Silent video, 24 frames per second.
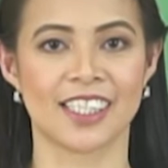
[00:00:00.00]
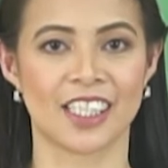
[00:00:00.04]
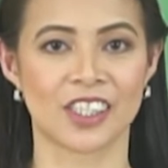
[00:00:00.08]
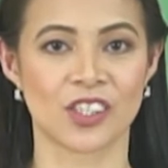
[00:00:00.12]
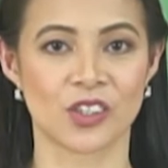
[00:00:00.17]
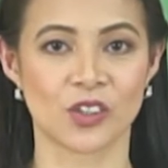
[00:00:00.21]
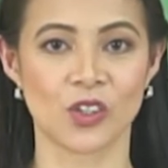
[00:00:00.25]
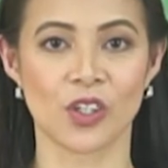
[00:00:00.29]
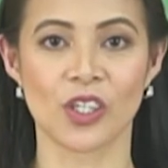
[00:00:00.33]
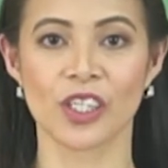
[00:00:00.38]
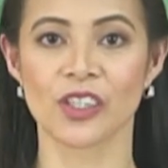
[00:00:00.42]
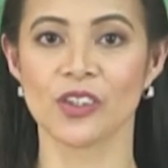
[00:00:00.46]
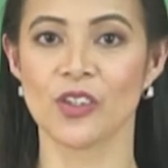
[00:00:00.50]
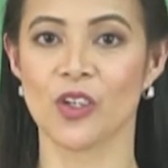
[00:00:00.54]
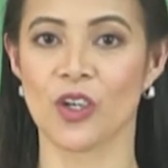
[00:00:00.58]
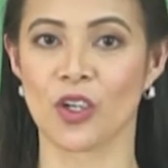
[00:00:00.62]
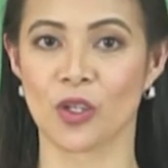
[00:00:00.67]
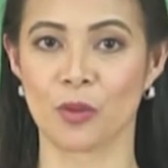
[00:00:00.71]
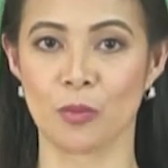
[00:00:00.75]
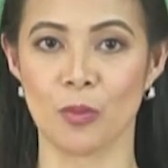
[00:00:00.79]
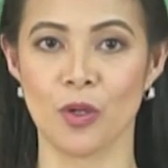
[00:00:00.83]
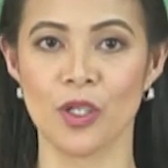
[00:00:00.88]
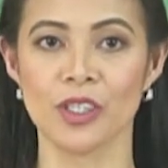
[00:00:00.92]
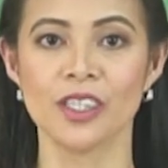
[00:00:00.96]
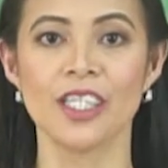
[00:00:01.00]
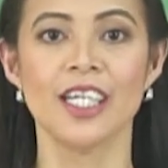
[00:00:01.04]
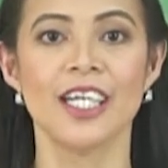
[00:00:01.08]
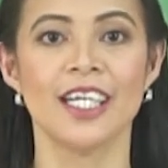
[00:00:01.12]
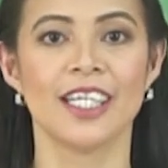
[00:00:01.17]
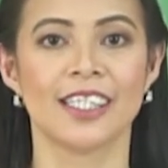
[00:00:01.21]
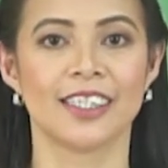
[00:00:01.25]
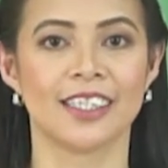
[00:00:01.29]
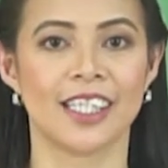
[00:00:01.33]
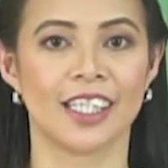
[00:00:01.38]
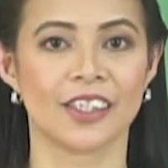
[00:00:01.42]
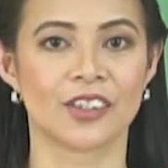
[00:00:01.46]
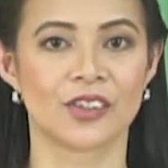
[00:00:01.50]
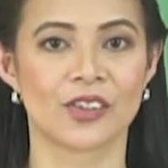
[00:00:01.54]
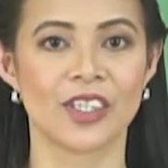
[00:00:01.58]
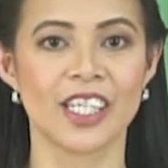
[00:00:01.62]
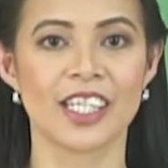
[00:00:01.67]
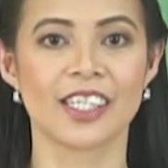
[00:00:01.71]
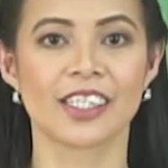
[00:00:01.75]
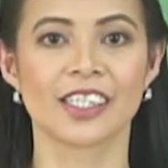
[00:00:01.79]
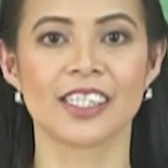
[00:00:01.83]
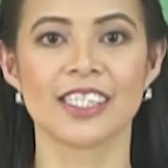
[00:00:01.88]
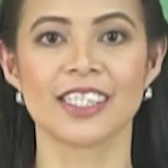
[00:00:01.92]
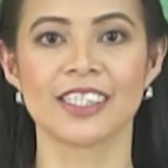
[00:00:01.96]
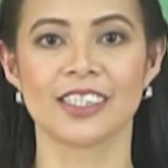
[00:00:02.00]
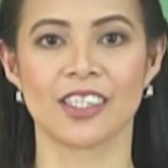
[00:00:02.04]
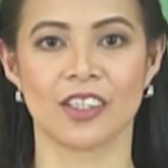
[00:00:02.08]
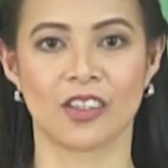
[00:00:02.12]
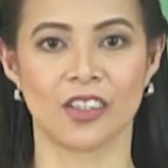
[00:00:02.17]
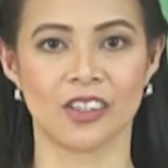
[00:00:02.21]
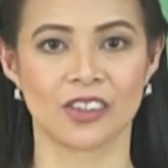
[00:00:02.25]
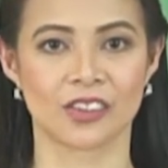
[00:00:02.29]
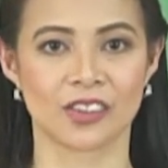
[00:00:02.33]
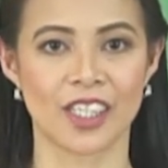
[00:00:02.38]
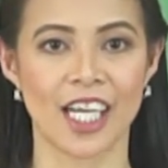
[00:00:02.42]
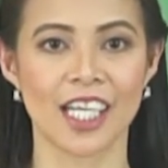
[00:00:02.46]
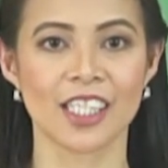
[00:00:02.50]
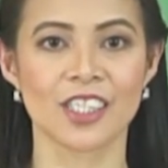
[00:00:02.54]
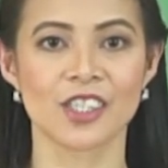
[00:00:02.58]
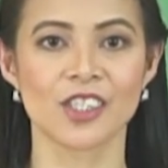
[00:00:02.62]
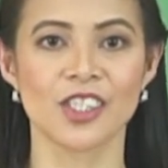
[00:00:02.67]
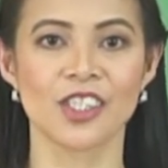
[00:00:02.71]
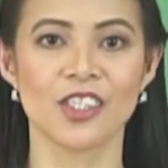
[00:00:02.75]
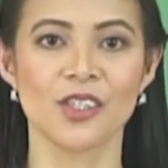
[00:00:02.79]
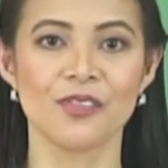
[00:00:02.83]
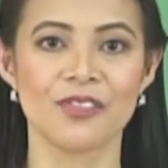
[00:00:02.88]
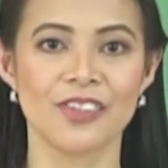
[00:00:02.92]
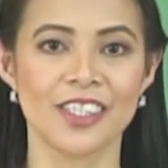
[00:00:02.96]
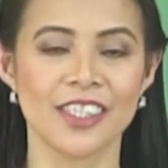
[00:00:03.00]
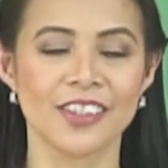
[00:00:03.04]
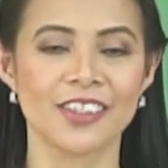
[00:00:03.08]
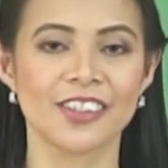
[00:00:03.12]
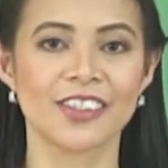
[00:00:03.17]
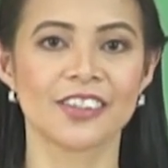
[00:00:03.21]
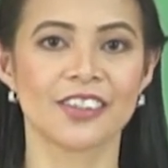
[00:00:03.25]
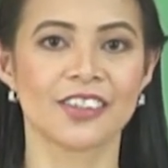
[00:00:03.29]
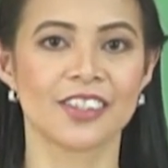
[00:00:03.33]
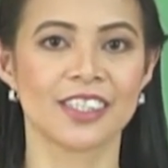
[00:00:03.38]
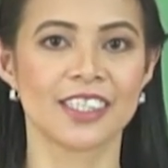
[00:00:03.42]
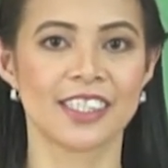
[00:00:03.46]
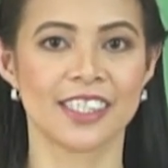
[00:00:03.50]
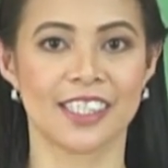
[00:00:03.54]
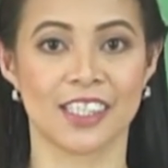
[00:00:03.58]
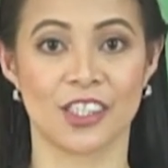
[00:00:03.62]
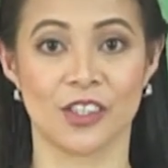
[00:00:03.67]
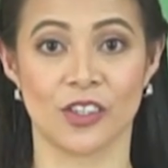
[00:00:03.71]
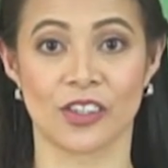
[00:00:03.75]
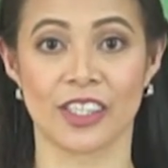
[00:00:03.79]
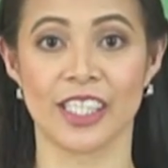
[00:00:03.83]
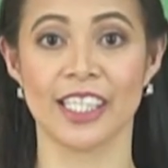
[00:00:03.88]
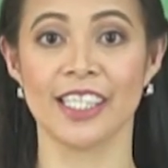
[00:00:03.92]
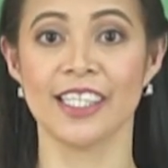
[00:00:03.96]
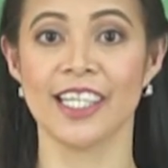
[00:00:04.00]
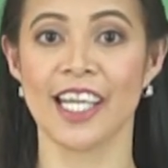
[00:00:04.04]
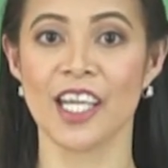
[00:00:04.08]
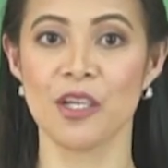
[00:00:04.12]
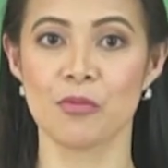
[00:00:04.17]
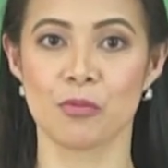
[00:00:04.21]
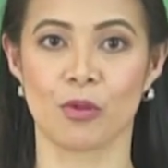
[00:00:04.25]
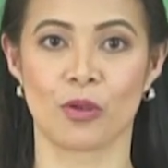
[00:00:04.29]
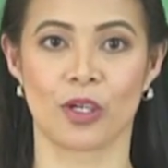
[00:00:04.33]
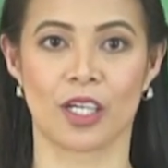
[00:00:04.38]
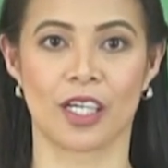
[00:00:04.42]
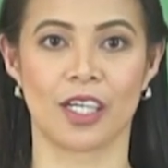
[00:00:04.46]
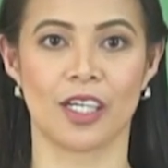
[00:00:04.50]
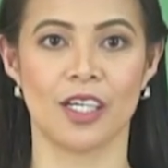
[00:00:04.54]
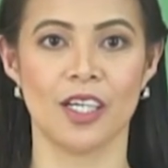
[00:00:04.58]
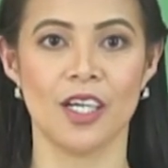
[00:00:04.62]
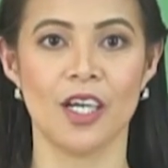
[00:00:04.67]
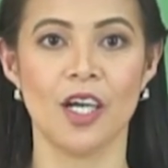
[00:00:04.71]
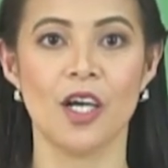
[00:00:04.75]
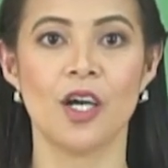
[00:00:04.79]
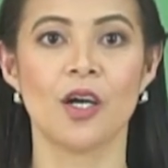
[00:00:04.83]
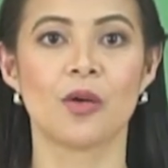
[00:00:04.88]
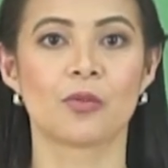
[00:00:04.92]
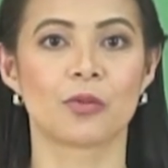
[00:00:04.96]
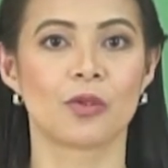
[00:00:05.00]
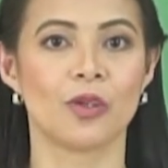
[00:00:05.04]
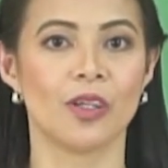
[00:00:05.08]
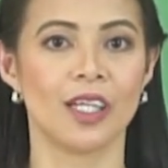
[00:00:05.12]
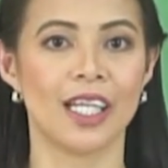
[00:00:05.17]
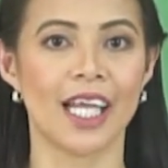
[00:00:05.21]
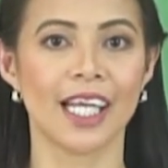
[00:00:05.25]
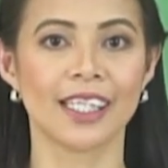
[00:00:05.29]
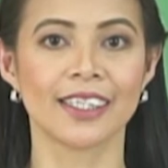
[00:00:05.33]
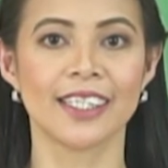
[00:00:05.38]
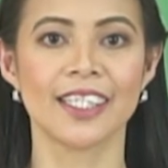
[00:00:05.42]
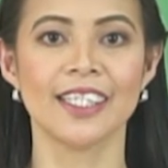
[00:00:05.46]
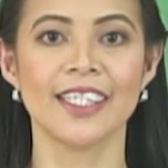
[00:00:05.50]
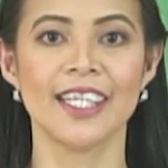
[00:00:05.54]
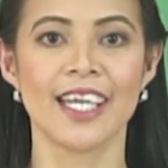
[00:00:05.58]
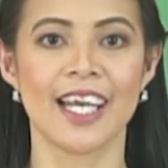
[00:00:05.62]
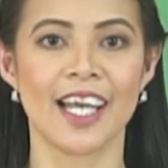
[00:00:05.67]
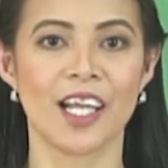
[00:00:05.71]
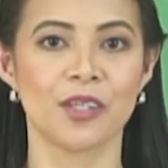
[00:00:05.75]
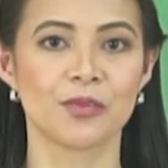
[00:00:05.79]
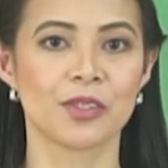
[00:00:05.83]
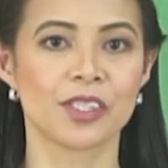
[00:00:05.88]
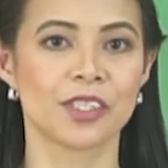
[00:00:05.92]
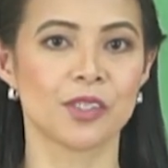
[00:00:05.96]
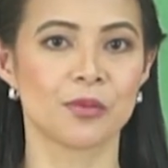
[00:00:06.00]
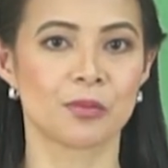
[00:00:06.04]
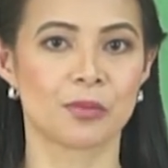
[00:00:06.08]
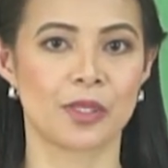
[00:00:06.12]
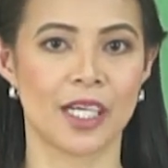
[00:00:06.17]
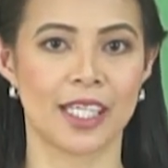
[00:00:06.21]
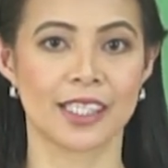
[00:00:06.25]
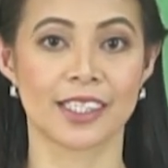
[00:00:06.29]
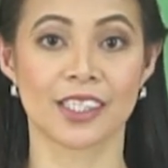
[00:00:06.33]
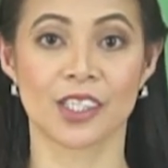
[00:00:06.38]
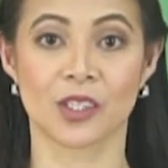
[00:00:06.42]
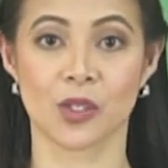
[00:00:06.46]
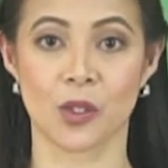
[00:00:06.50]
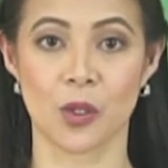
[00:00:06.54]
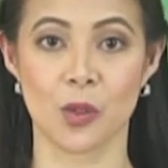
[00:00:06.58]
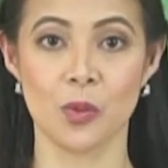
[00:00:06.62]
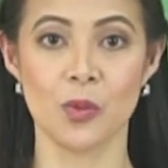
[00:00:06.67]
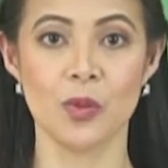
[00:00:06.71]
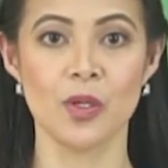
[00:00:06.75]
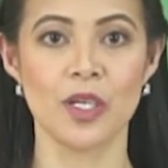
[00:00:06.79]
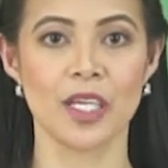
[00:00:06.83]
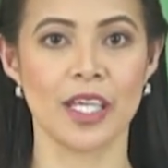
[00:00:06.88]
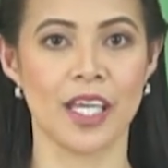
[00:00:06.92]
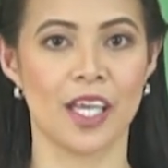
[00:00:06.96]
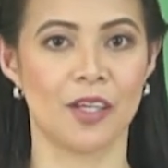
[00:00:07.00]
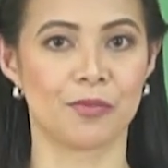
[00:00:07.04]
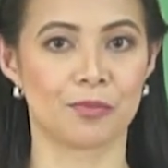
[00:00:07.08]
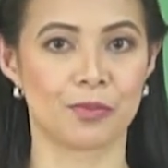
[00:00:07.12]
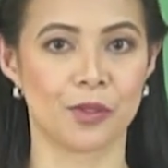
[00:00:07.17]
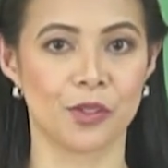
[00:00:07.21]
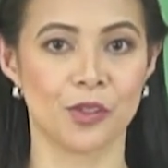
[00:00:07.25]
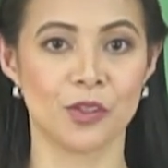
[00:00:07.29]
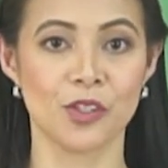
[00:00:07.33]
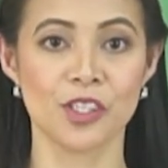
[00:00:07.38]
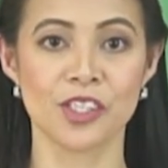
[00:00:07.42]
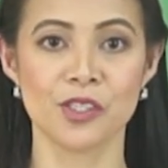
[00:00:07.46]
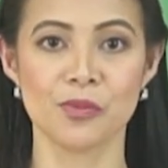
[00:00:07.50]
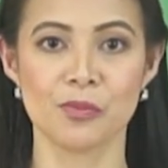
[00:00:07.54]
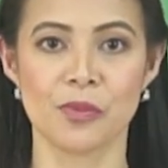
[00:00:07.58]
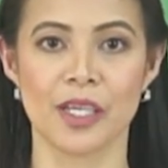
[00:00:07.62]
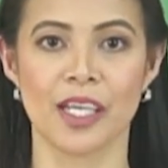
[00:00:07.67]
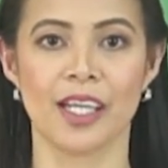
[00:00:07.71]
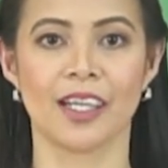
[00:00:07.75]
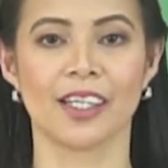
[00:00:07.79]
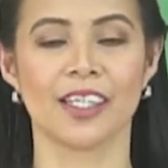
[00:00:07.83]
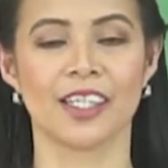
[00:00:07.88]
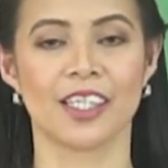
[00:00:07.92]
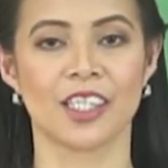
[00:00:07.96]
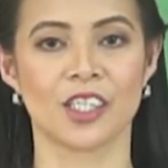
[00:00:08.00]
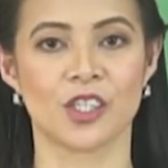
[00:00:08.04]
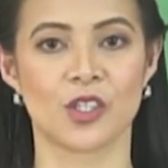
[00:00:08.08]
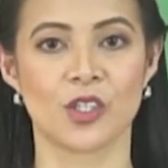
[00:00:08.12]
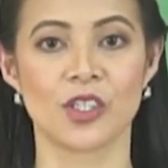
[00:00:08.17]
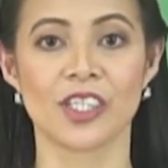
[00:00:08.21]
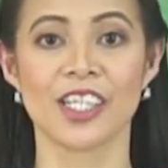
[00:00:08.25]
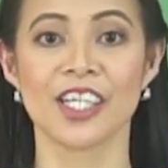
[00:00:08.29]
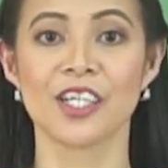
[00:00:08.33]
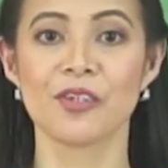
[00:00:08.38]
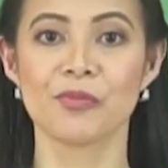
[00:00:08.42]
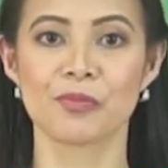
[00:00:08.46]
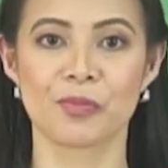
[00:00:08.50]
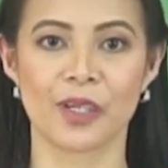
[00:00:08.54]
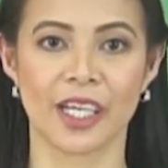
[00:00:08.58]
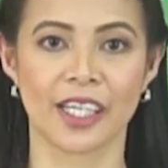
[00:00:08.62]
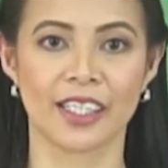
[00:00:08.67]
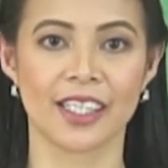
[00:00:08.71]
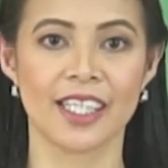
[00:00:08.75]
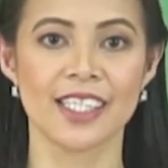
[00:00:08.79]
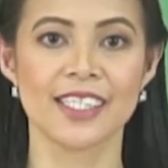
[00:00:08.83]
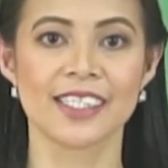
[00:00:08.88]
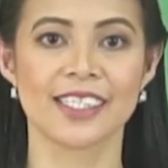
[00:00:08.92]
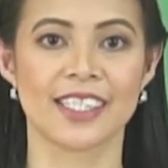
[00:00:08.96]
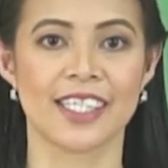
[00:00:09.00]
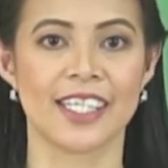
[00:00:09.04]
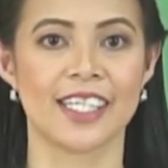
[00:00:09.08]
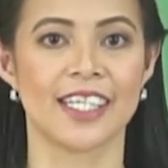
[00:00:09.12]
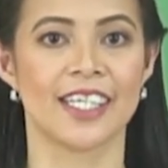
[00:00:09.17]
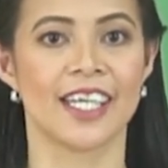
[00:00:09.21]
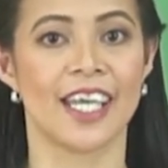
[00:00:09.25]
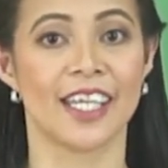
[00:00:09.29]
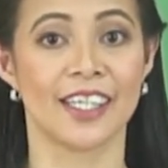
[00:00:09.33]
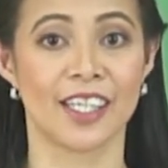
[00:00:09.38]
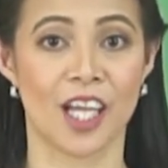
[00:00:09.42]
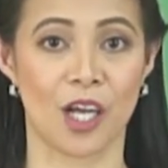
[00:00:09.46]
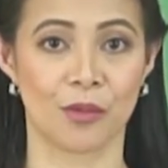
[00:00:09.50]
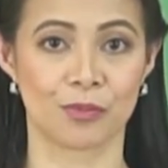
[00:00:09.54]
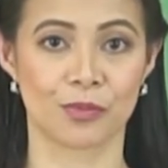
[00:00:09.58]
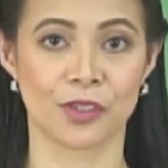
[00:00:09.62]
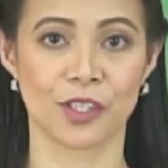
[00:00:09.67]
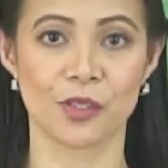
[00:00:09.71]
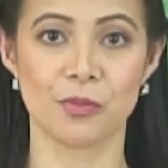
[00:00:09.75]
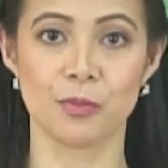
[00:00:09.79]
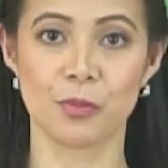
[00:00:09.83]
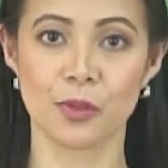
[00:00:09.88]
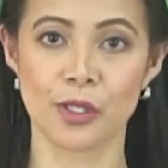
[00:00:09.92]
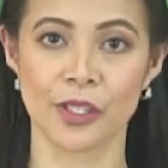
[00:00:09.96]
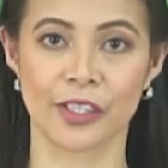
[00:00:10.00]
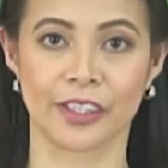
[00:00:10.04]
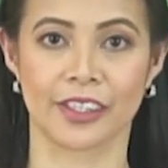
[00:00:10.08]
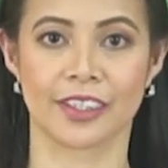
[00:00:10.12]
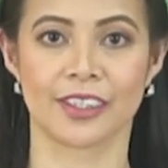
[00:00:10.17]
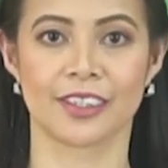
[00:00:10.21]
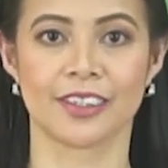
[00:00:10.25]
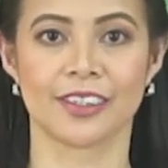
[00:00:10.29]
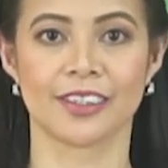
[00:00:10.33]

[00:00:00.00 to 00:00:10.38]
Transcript: a stored hormone that triggers the contraction of uterus during labor. Prolactin helps the breast grow and produce milk during pregnancy and after birth.